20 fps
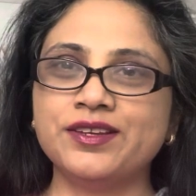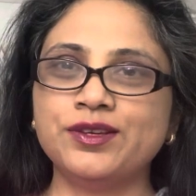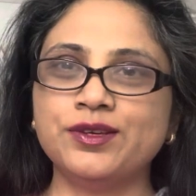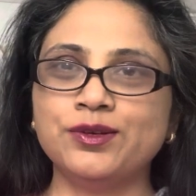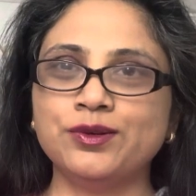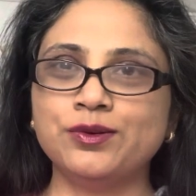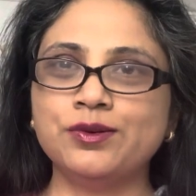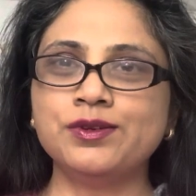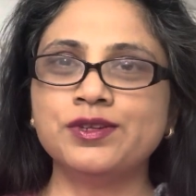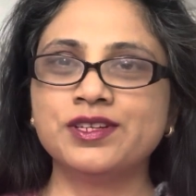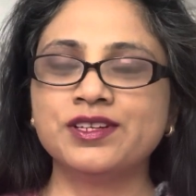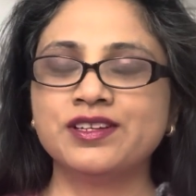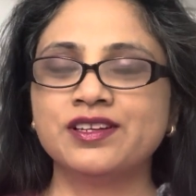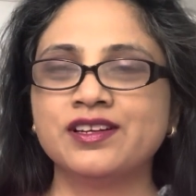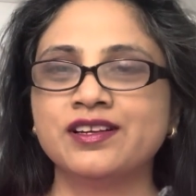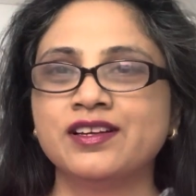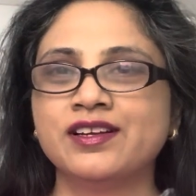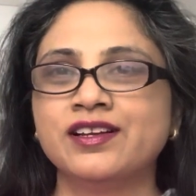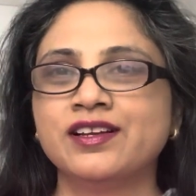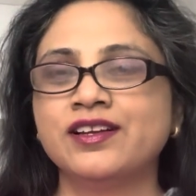cute,
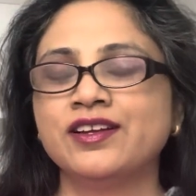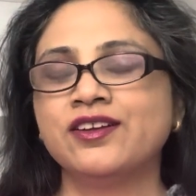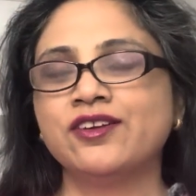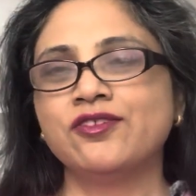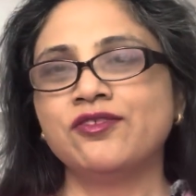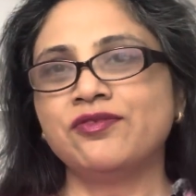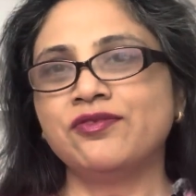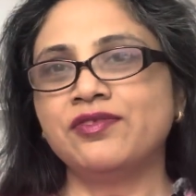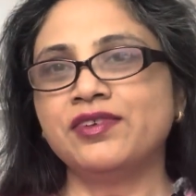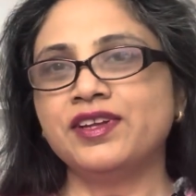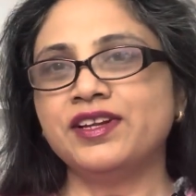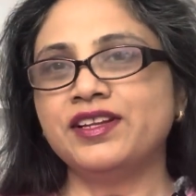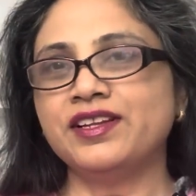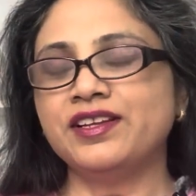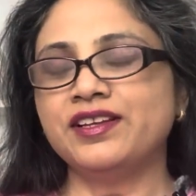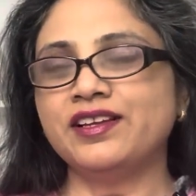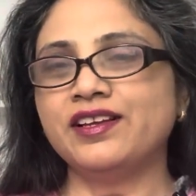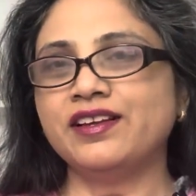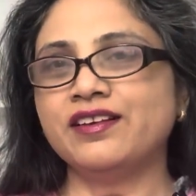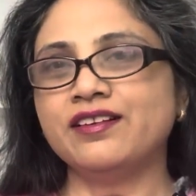
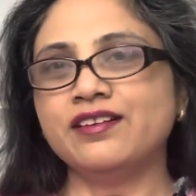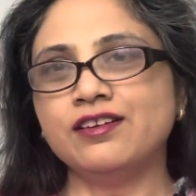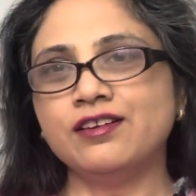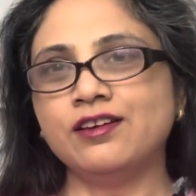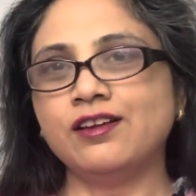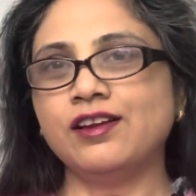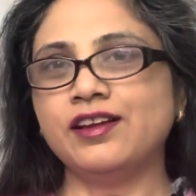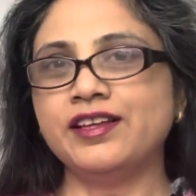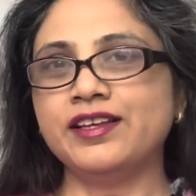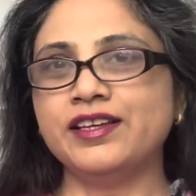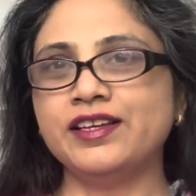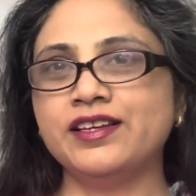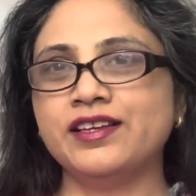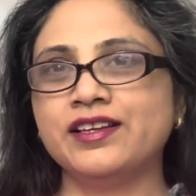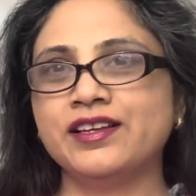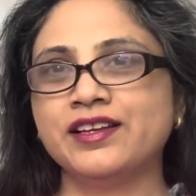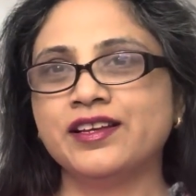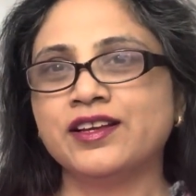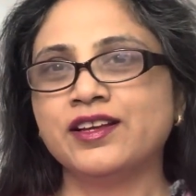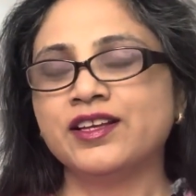very girly,
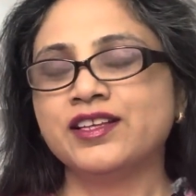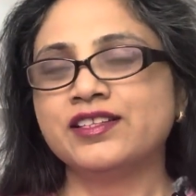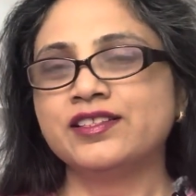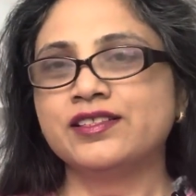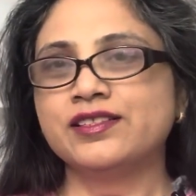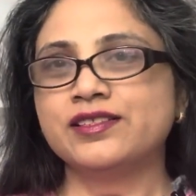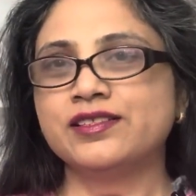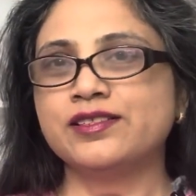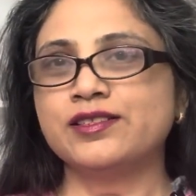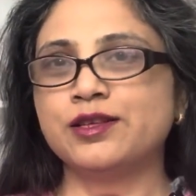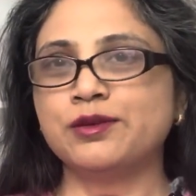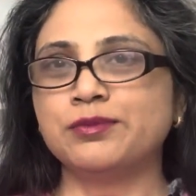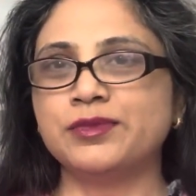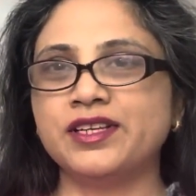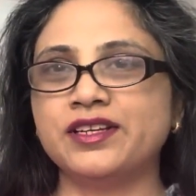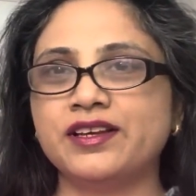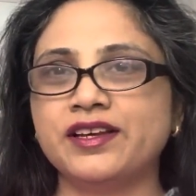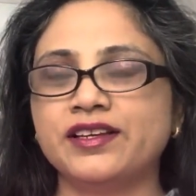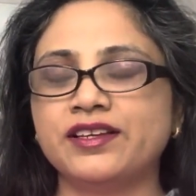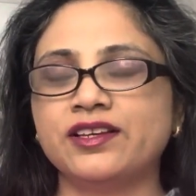something
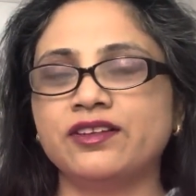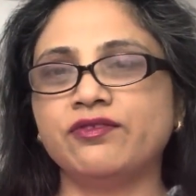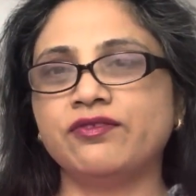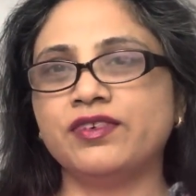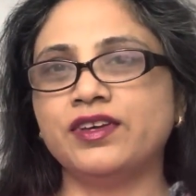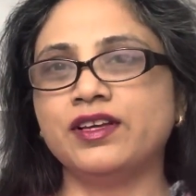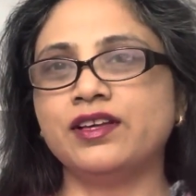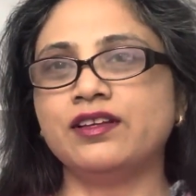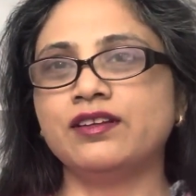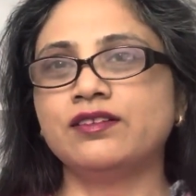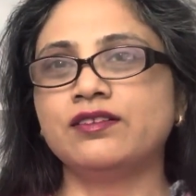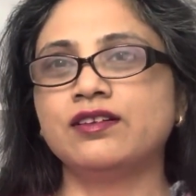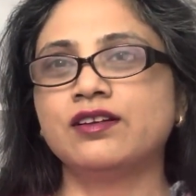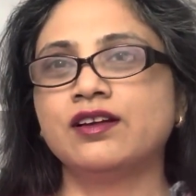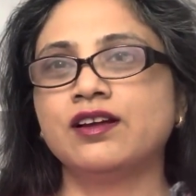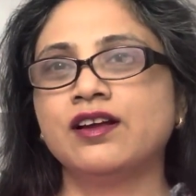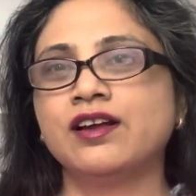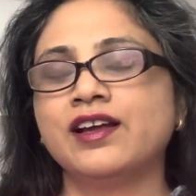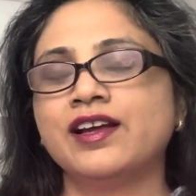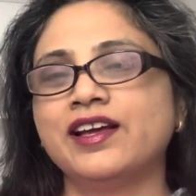I can wear
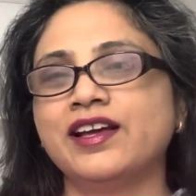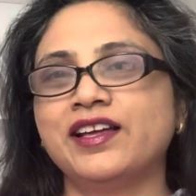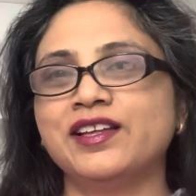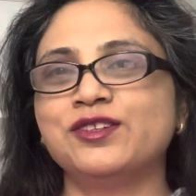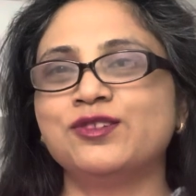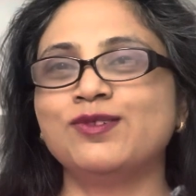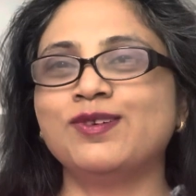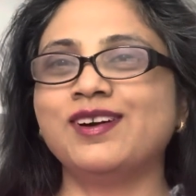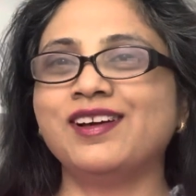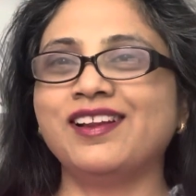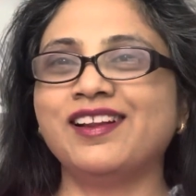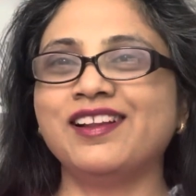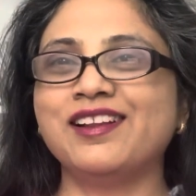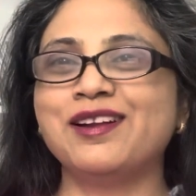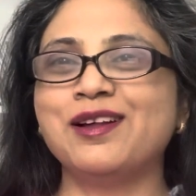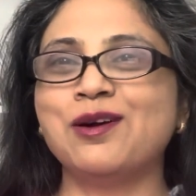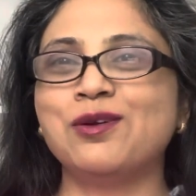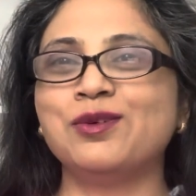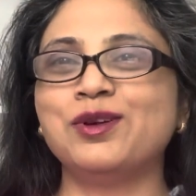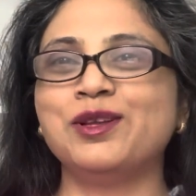and twirl
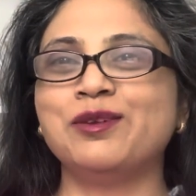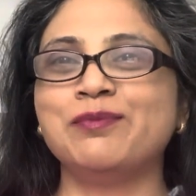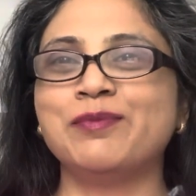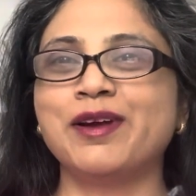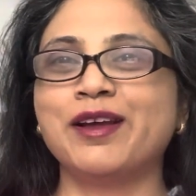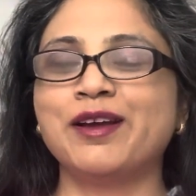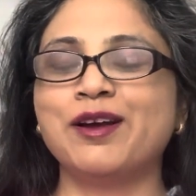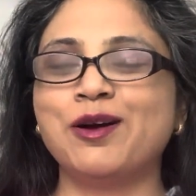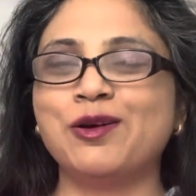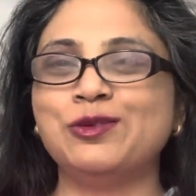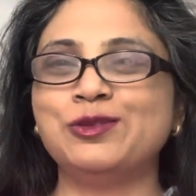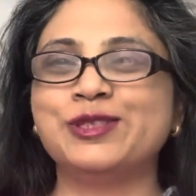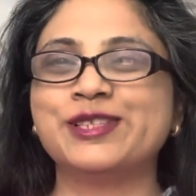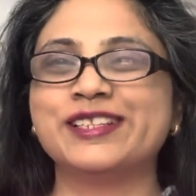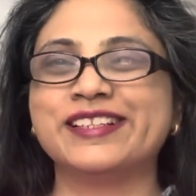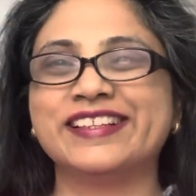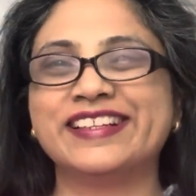around in my house